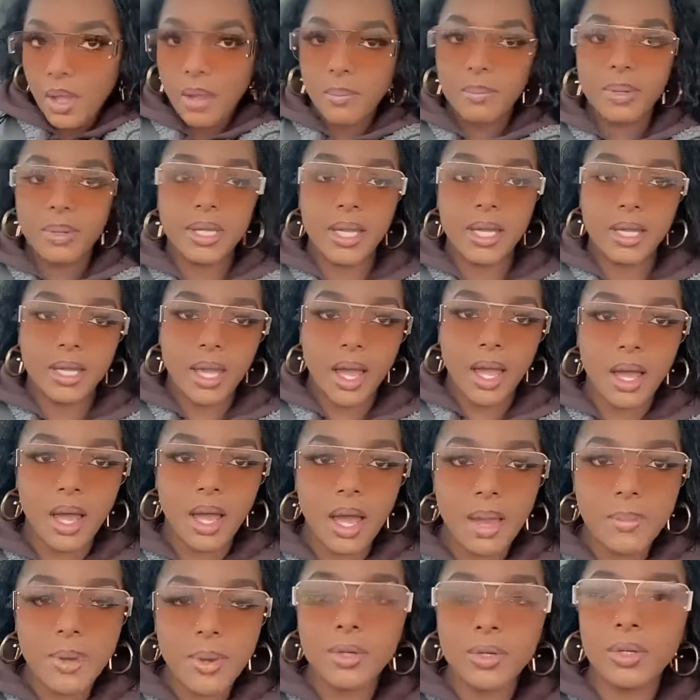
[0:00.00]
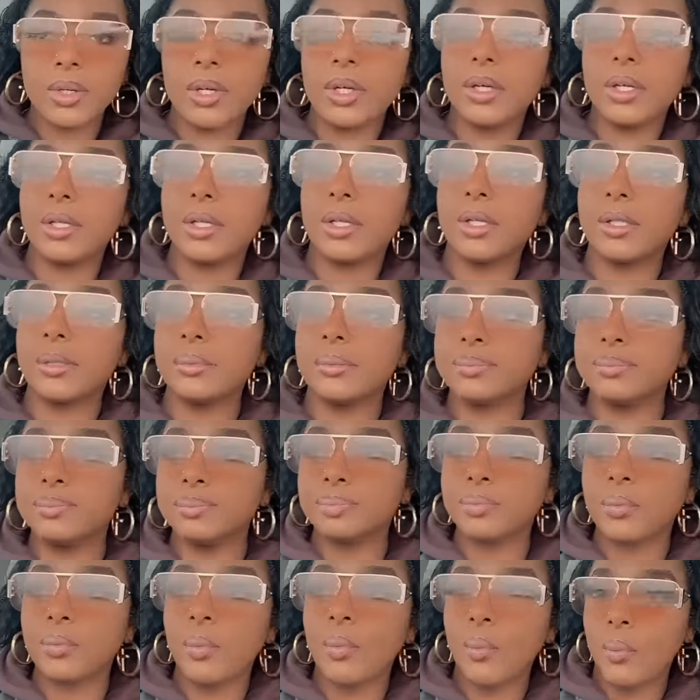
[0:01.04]
but yeah, yeah. I'm on the uh,
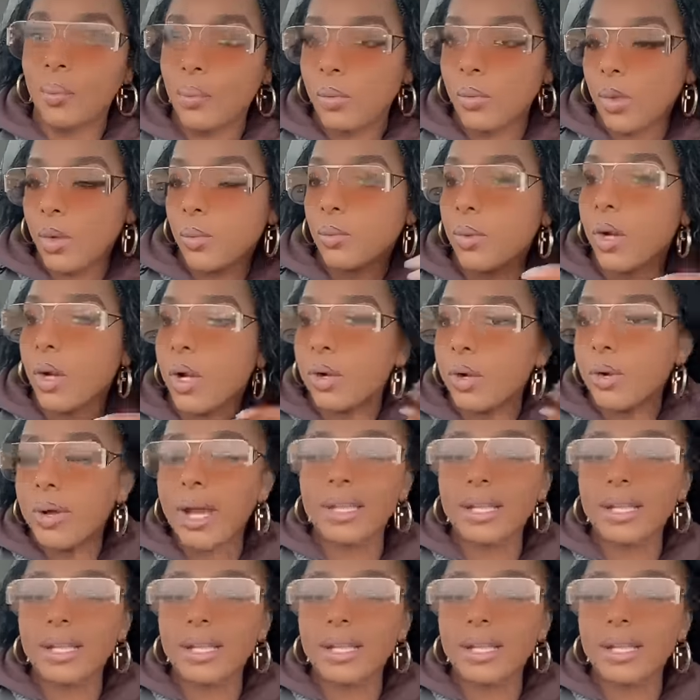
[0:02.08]
road.